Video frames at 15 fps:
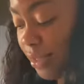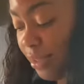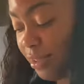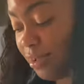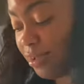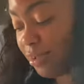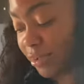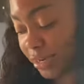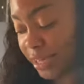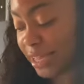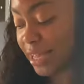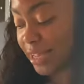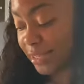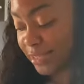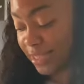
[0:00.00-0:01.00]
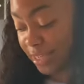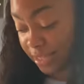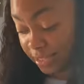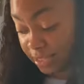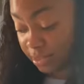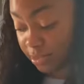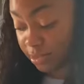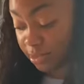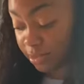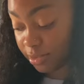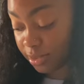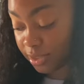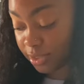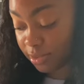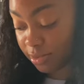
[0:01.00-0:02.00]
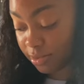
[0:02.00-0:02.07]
Y'all are getting tasters.